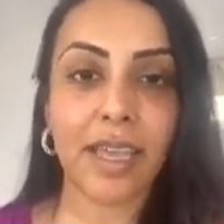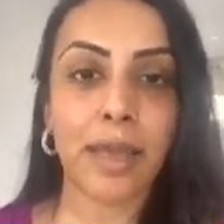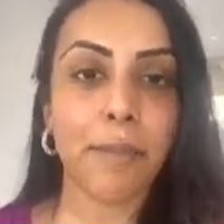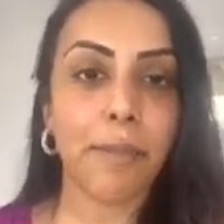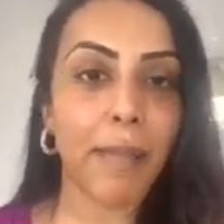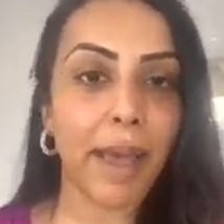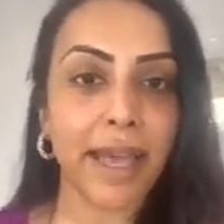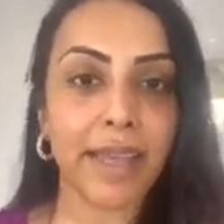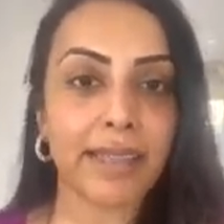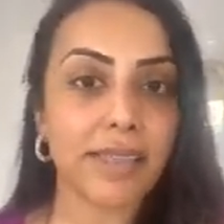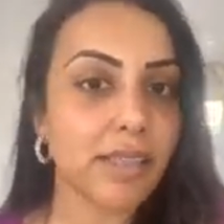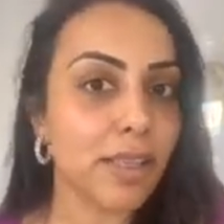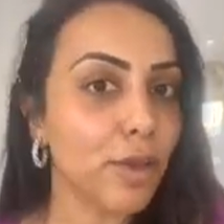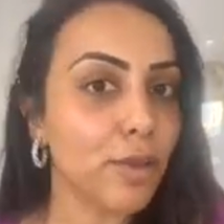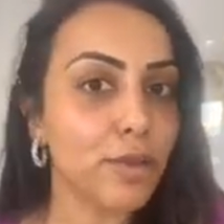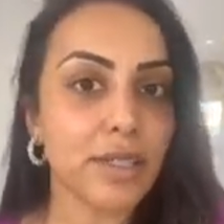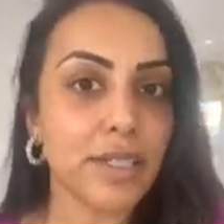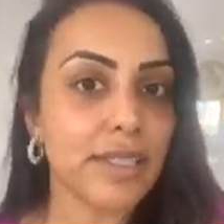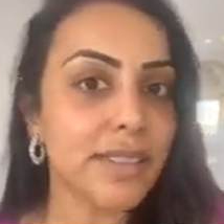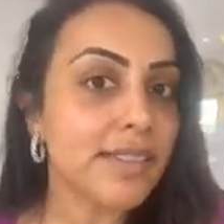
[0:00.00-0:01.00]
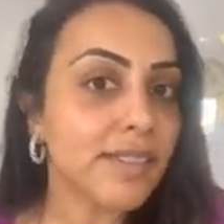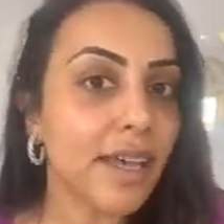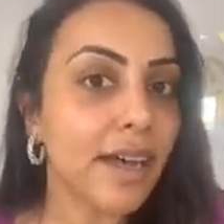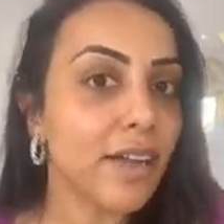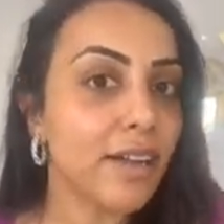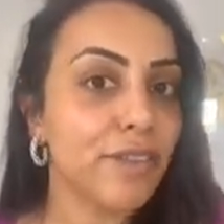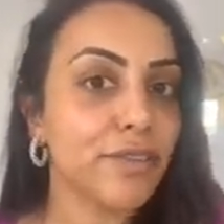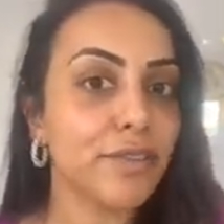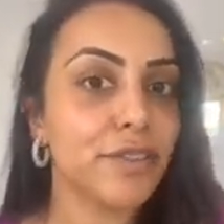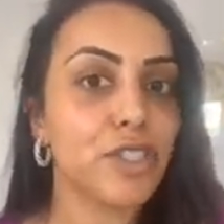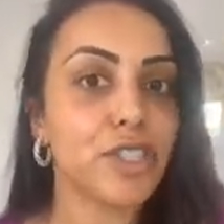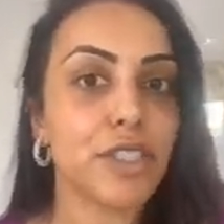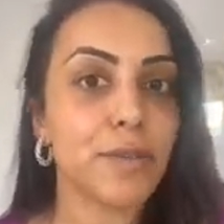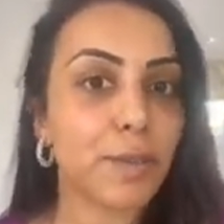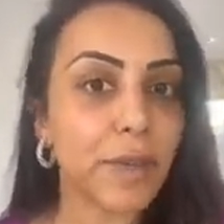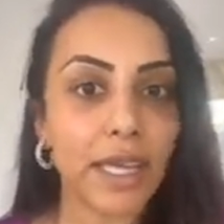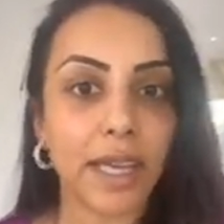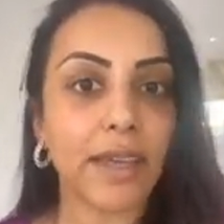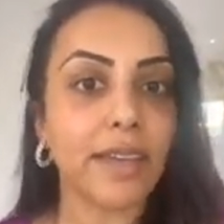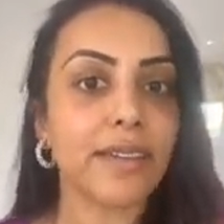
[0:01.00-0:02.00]
MAC sold itself just
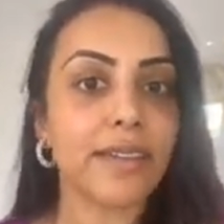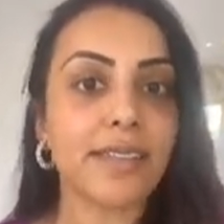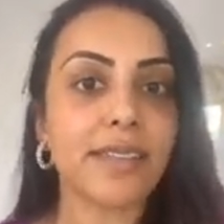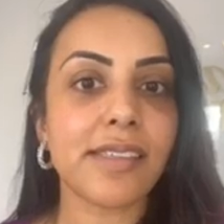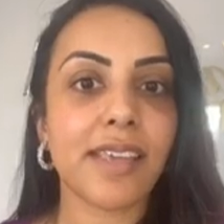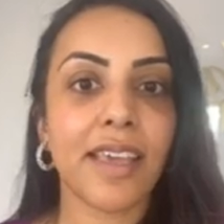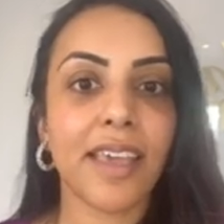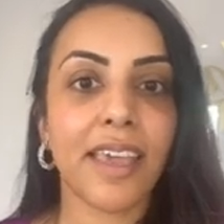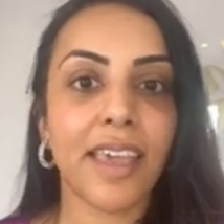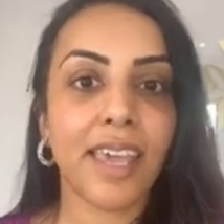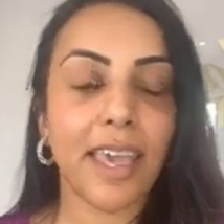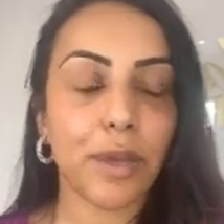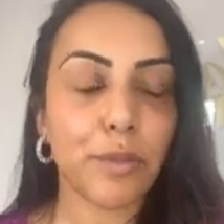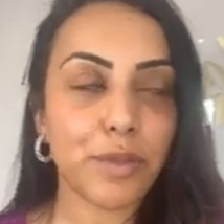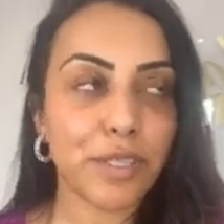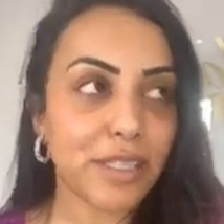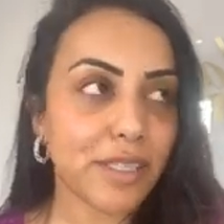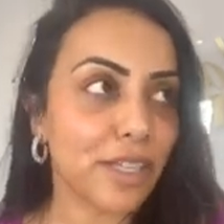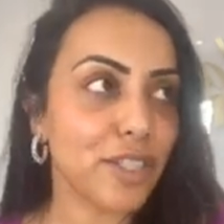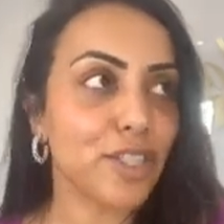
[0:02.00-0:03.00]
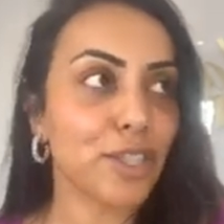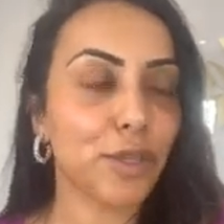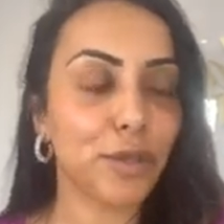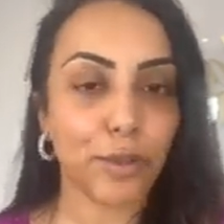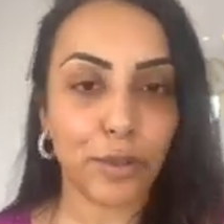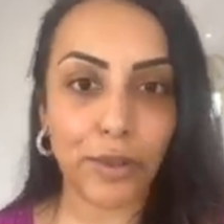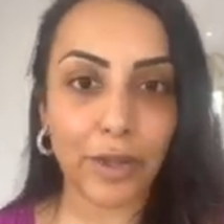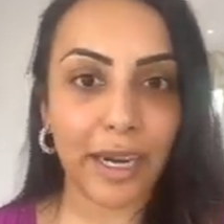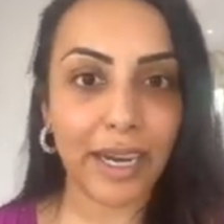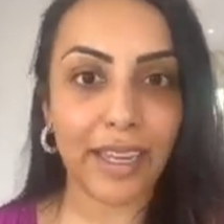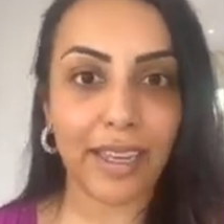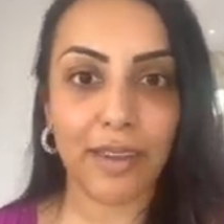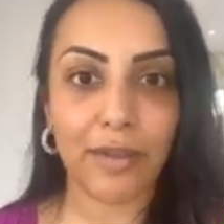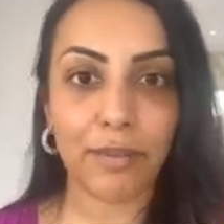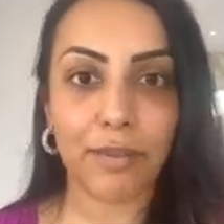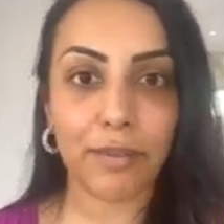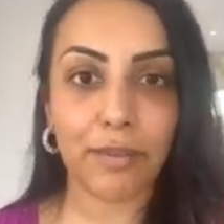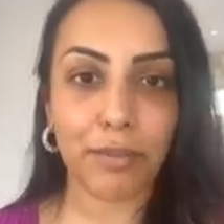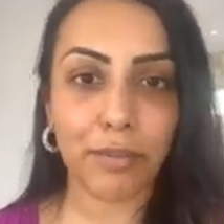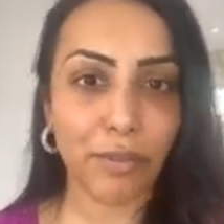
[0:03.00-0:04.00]
because it was such a great
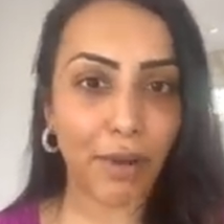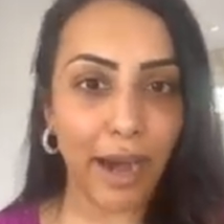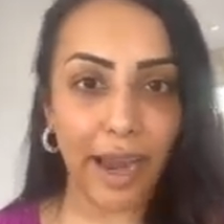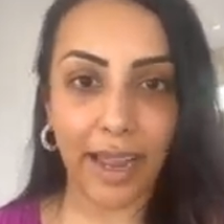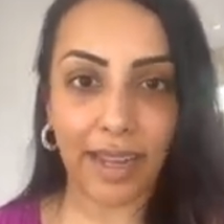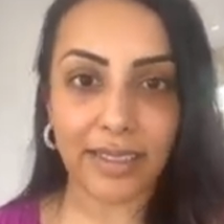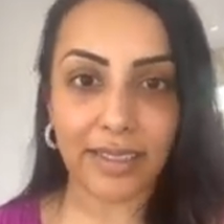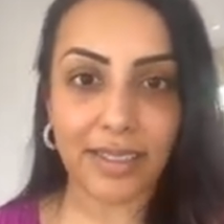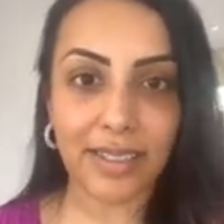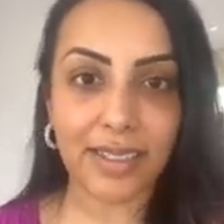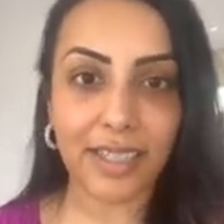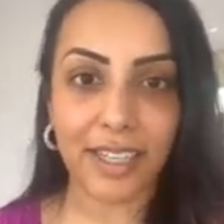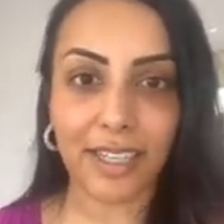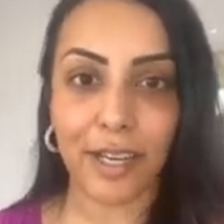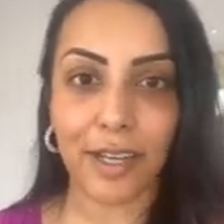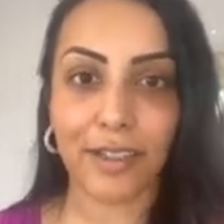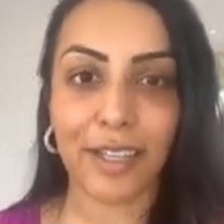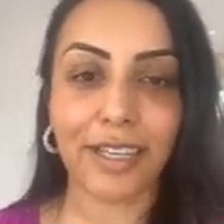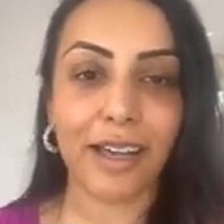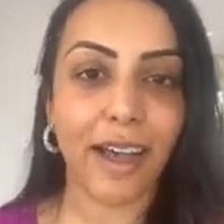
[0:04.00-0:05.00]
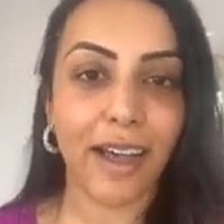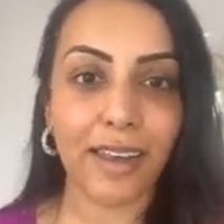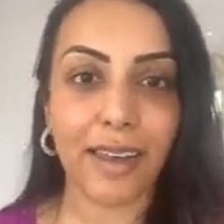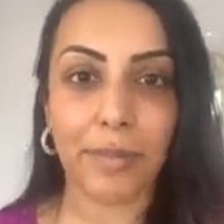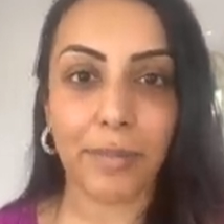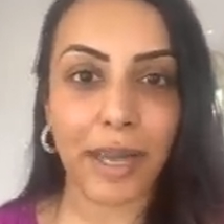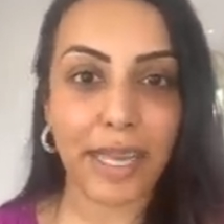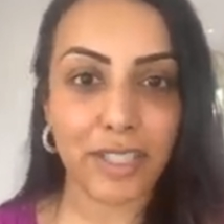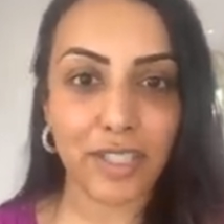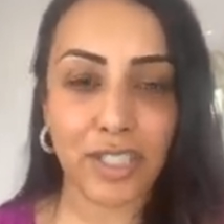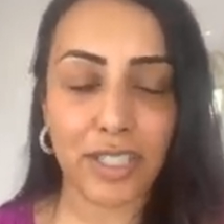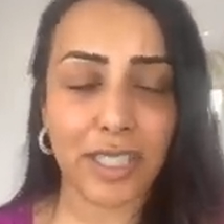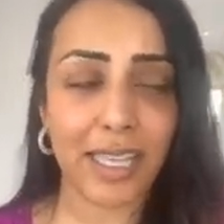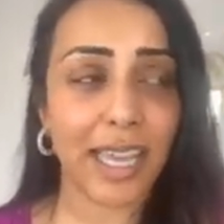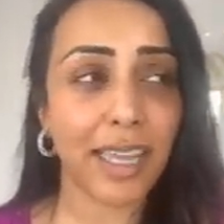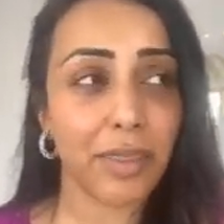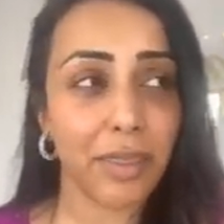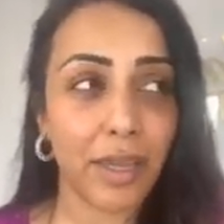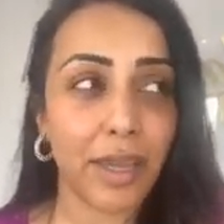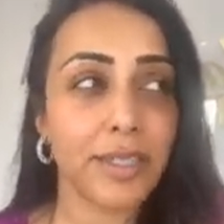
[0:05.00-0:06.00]
brand. You know, the color matches, they
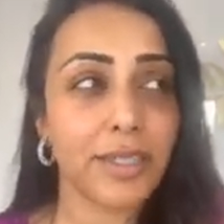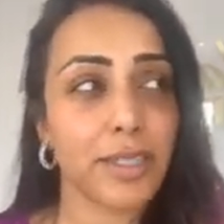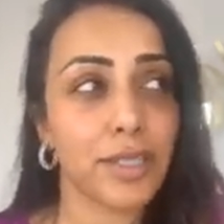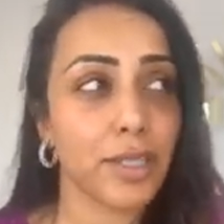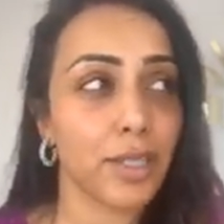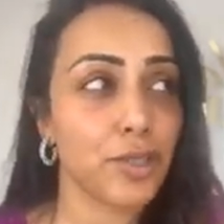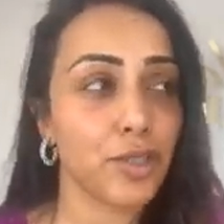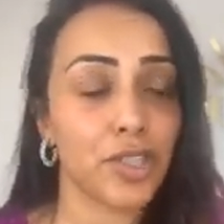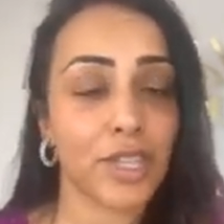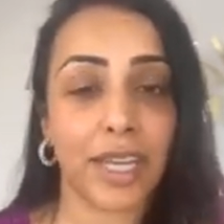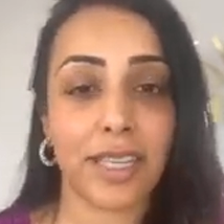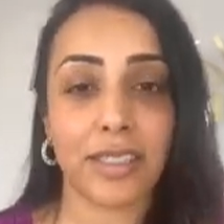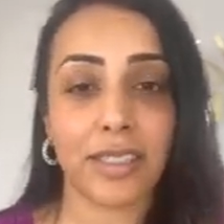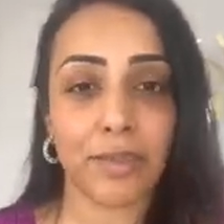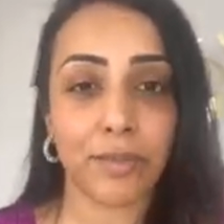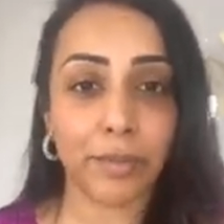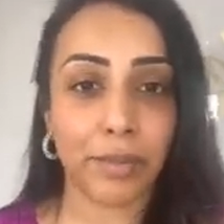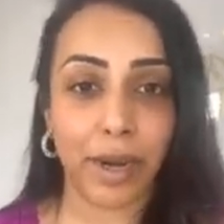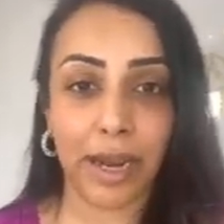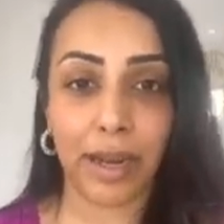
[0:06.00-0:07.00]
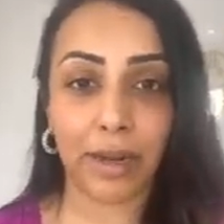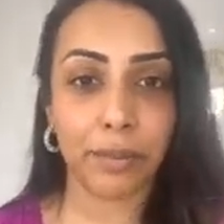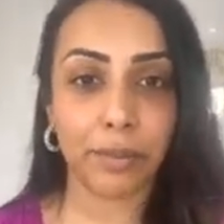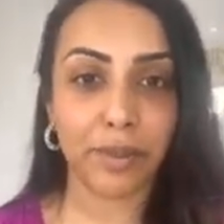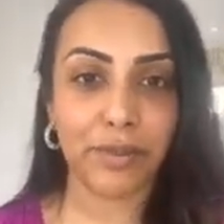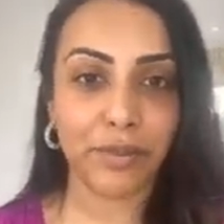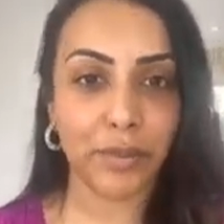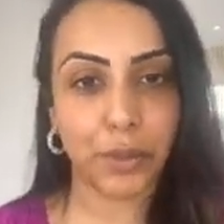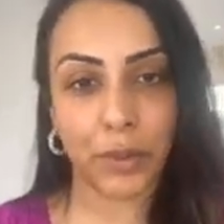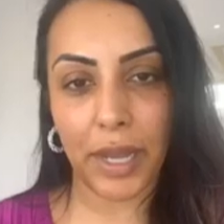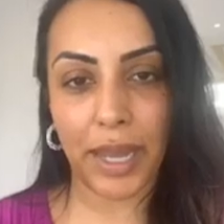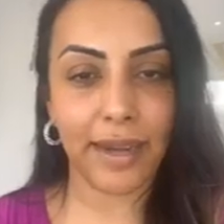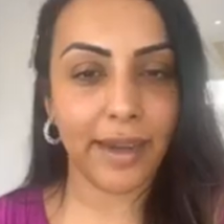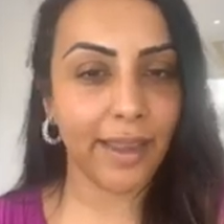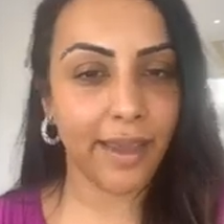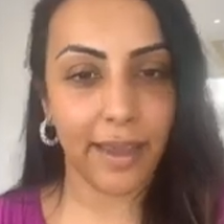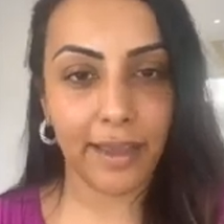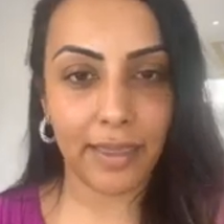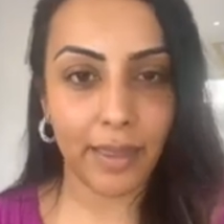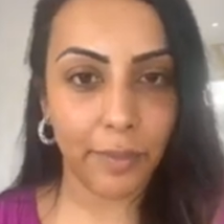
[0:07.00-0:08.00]
had 32 shades of brown before any
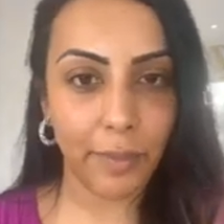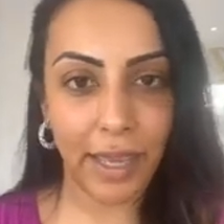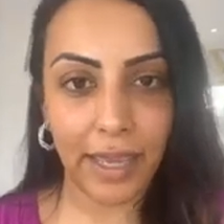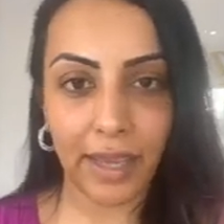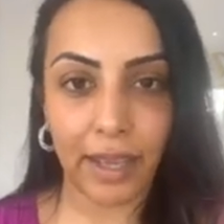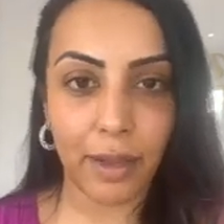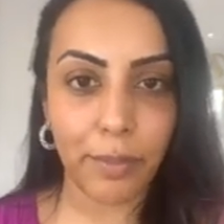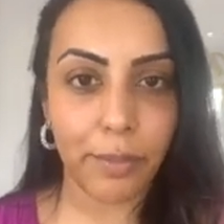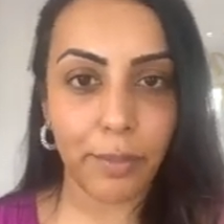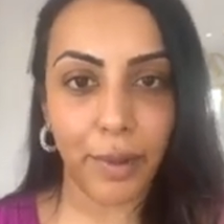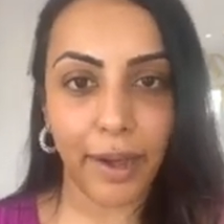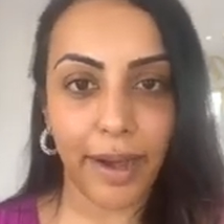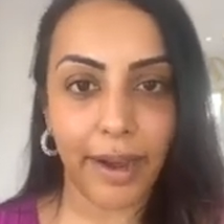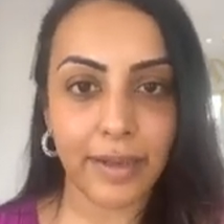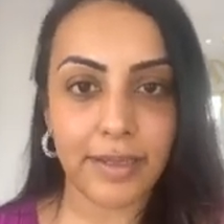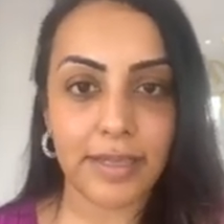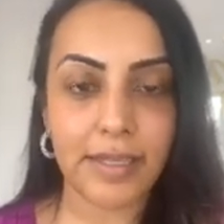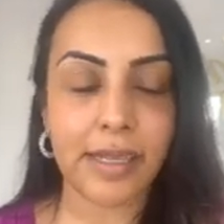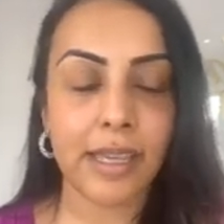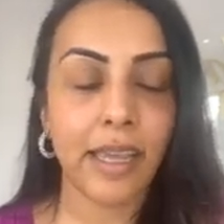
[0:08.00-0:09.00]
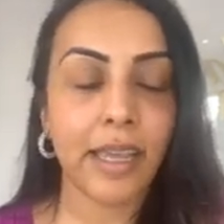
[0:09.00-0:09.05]
other makeup brand.